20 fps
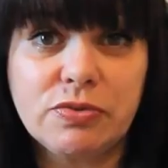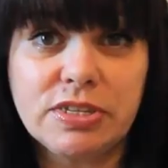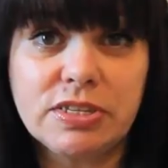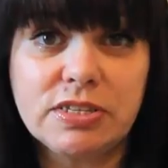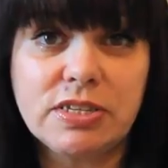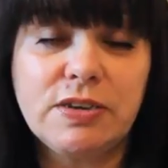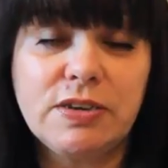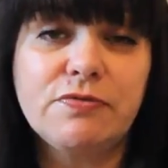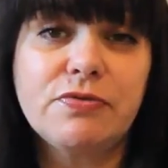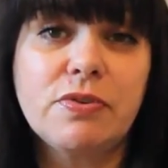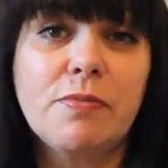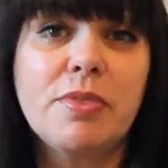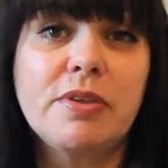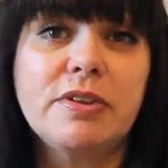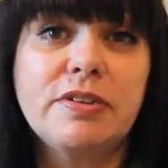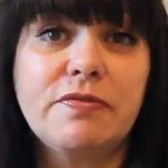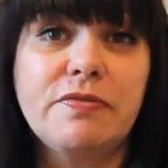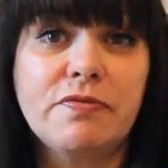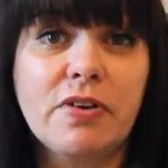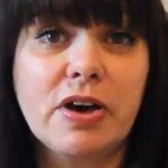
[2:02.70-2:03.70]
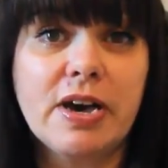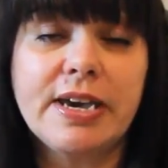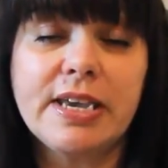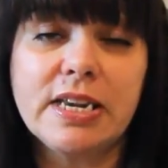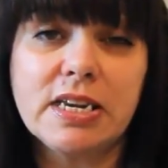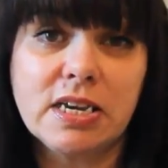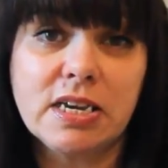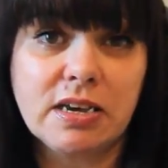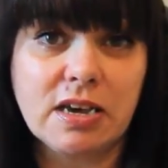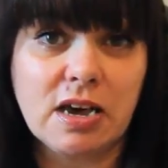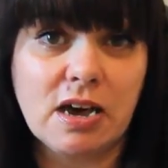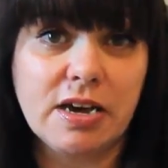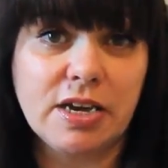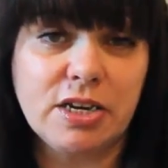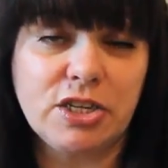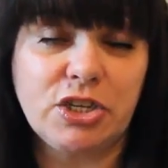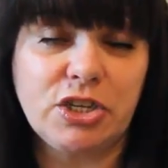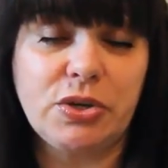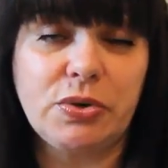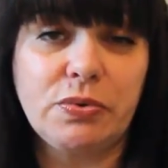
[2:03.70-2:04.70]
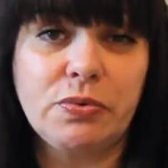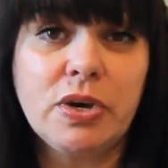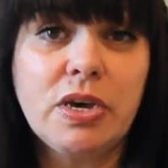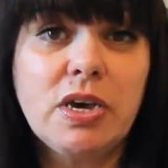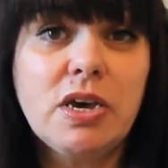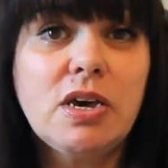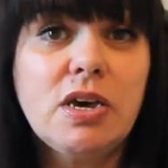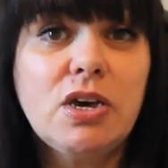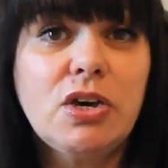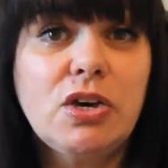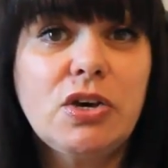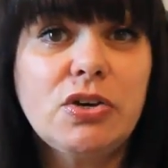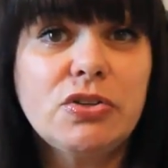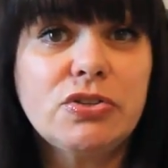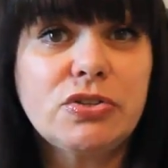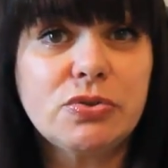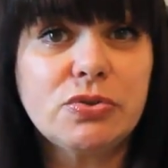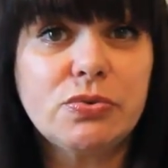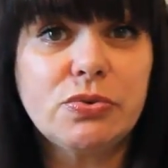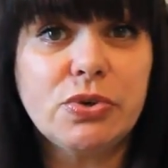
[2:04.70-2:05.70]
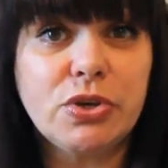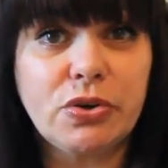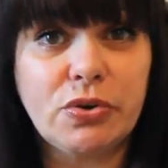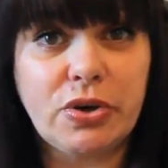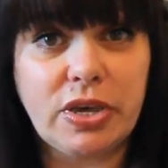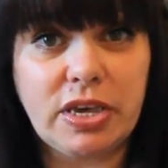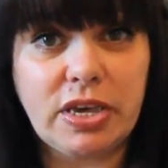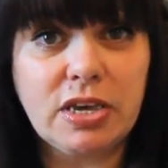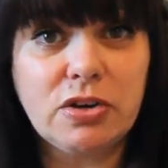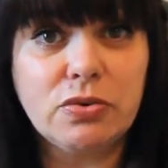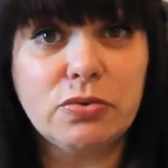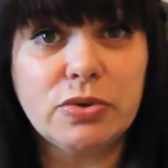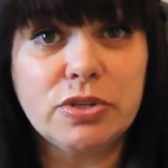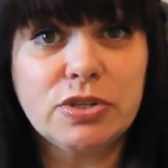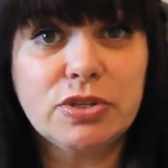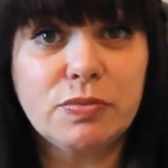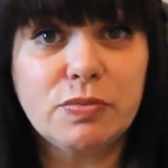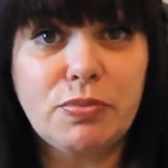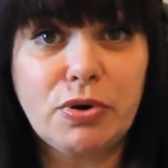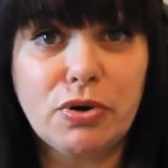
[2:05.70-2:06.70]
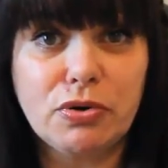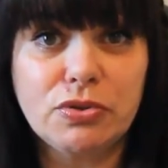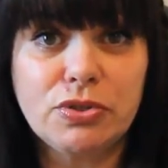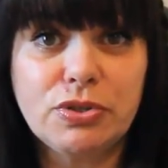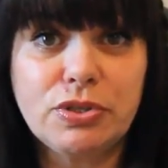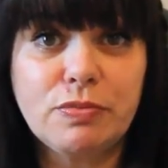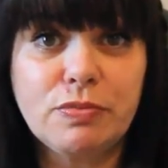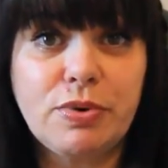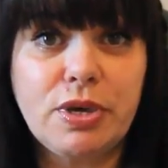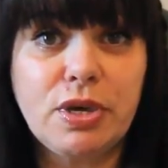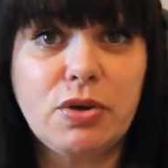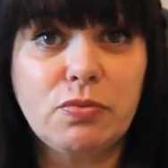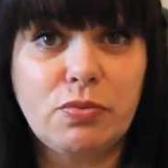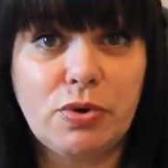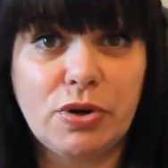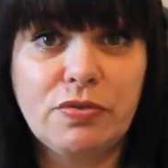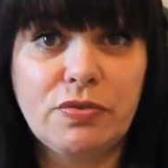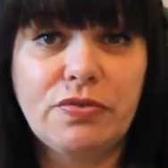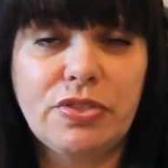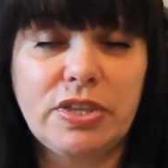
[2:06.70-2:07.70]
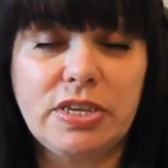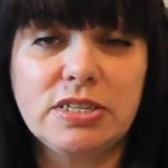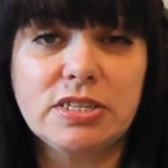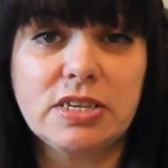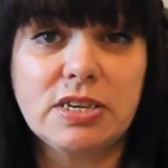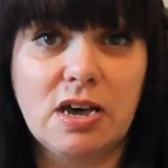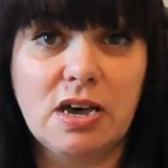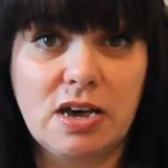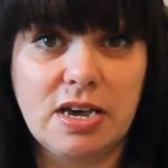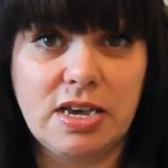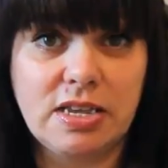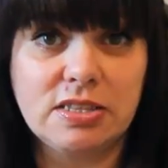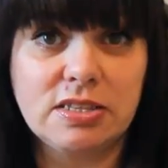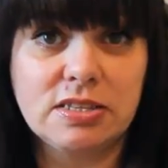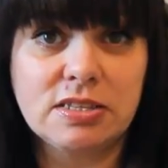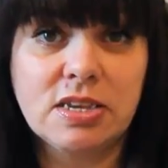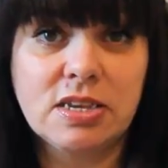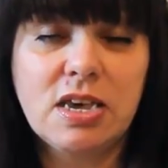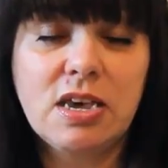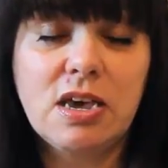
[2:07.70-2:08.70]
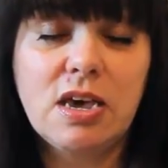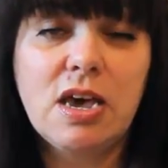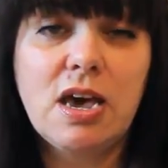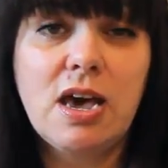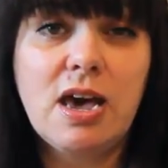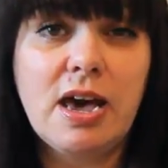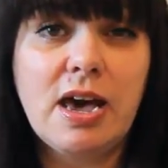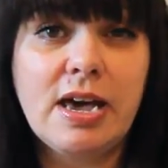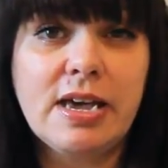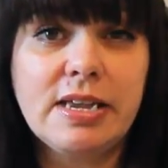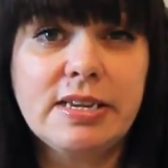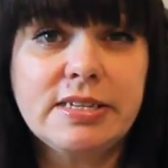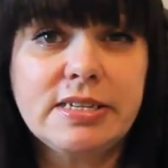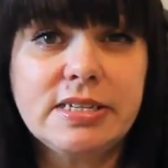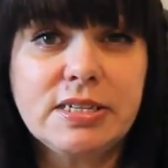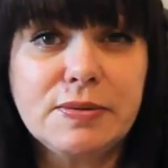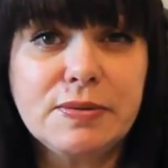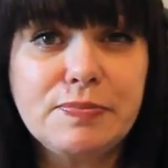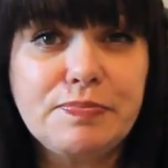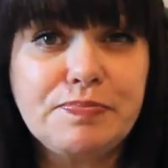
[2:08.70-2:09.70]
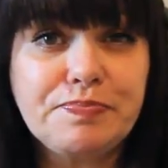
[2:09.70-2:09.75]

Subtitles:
receive from the divine guide you. So your ego is supposed to be one of these guides. And